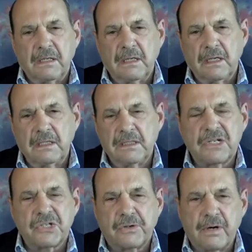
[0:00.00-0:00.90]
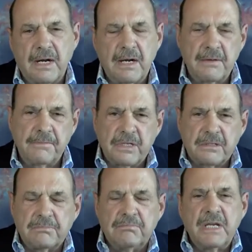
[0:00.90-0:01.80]
and described
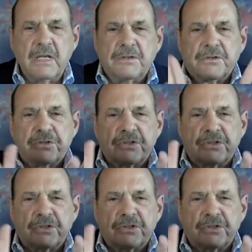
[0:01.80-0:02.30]
this major